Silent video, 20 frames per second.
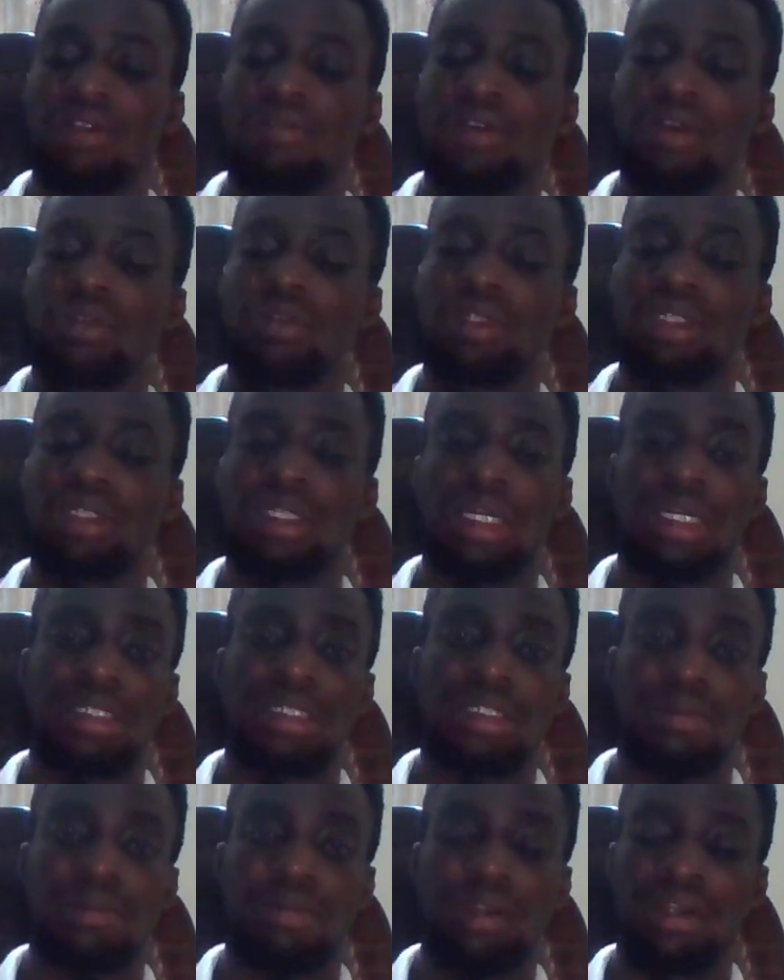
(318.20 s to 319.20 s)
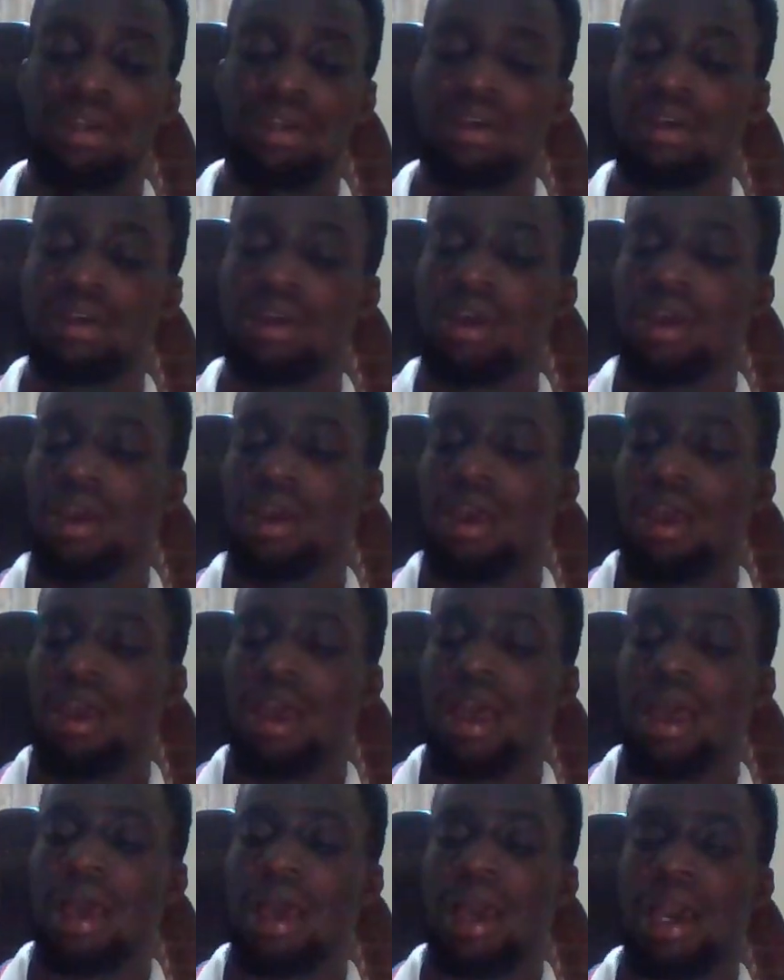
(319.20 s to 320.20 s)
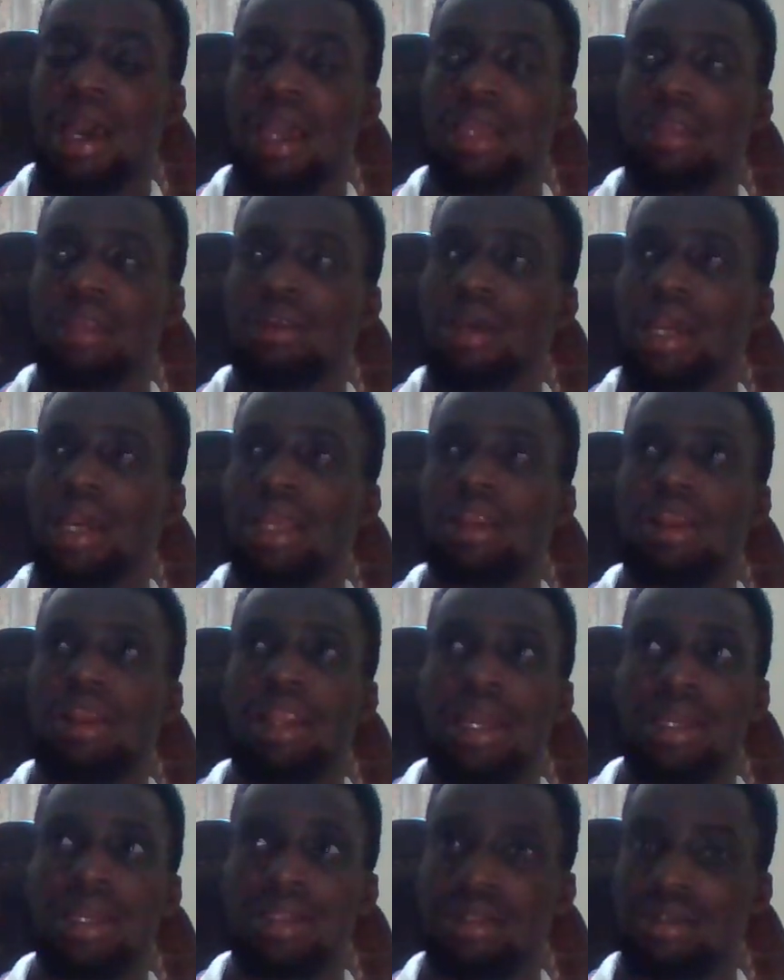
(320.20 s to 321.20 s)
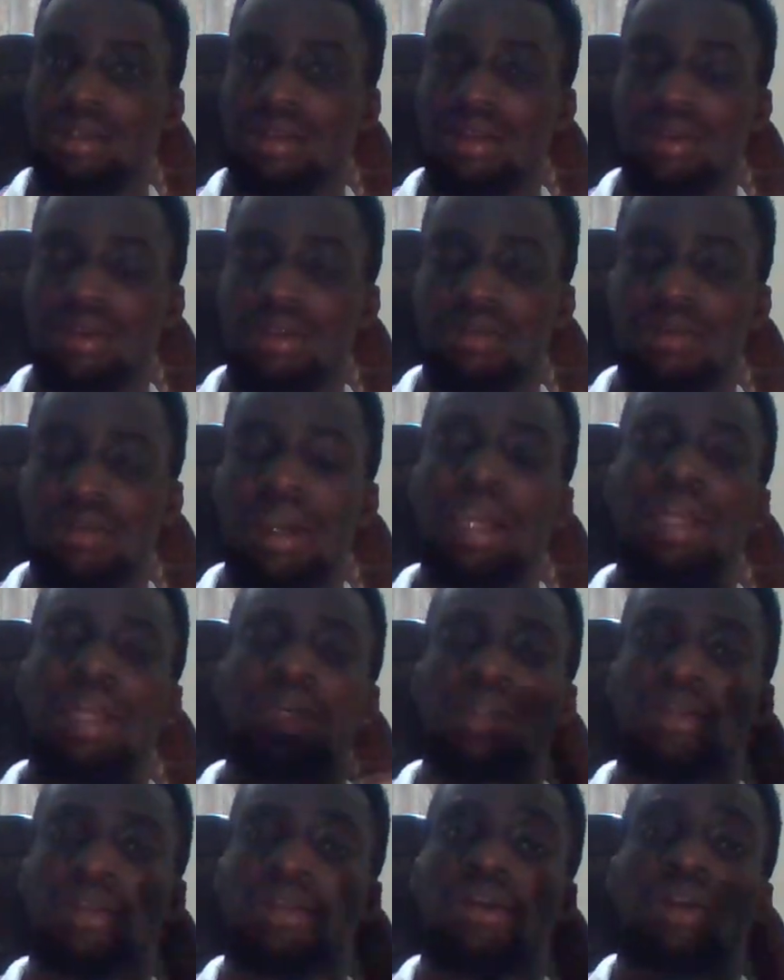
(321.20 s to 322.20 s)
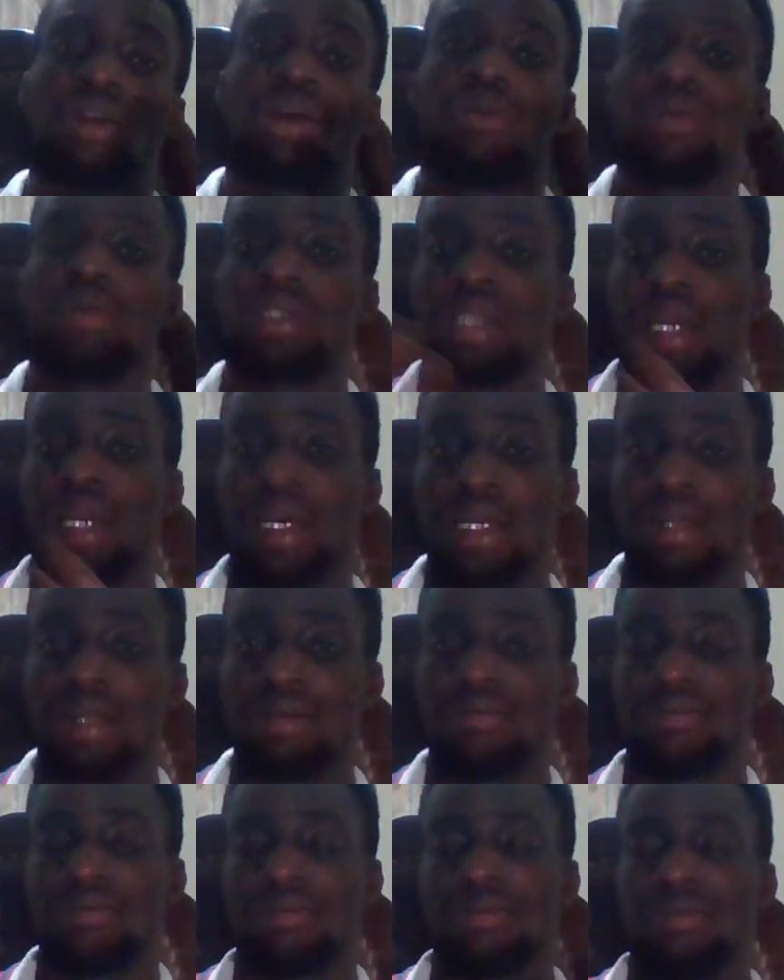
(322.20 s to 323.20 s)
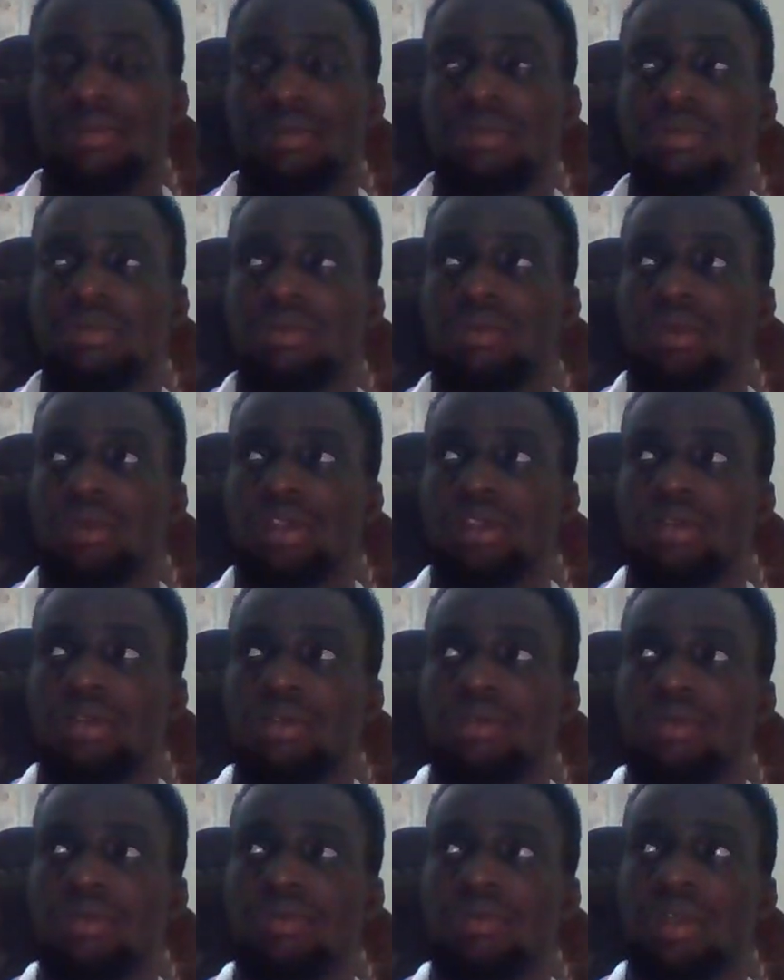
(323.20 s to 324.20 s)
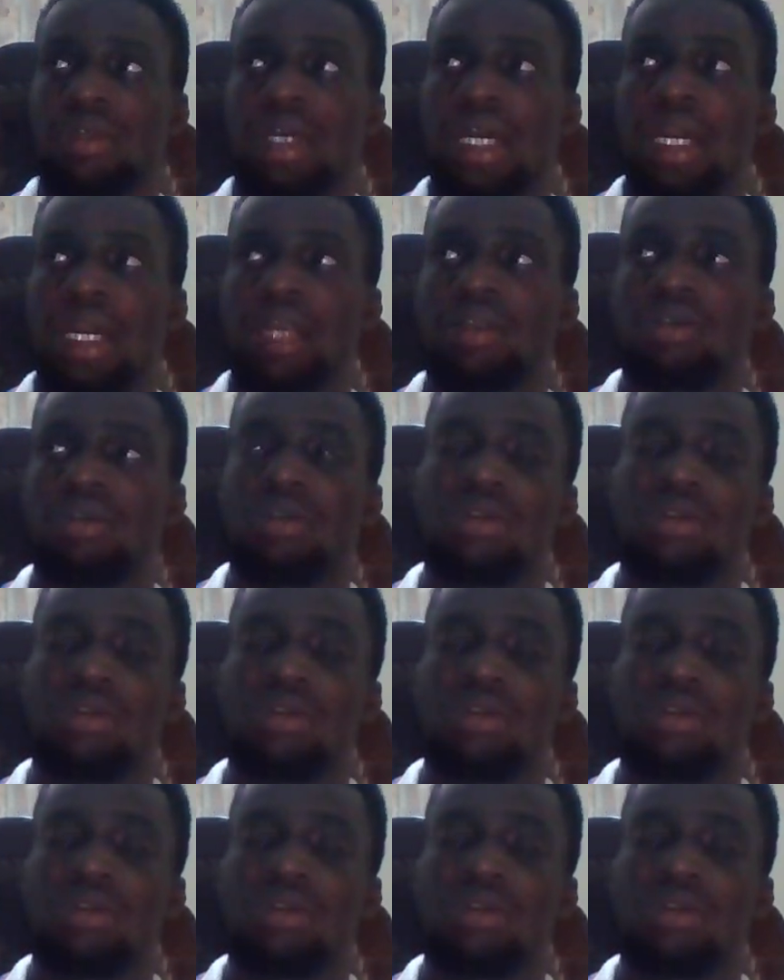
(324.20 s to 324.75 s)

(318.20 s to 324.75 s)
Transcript: found this ICP, I liked it a lot, but I added it to the other ones I had. So I